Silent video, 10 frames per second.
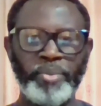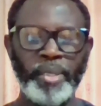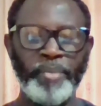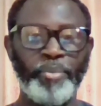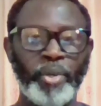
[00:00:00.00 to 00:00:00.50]

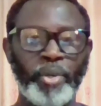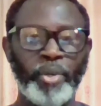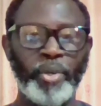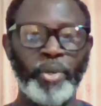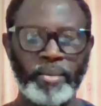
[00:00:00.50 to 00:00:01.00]

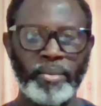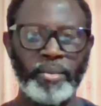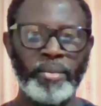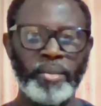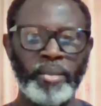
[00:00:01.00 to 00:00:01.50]
important
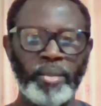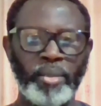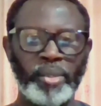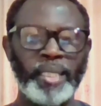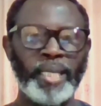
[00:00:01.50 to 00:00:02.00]

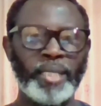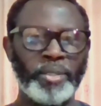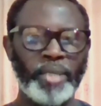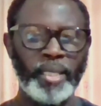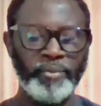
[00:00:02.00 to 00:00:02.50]
on the
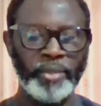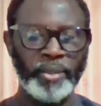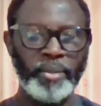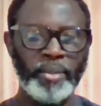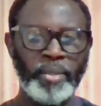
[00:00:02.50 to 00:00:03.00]
national level.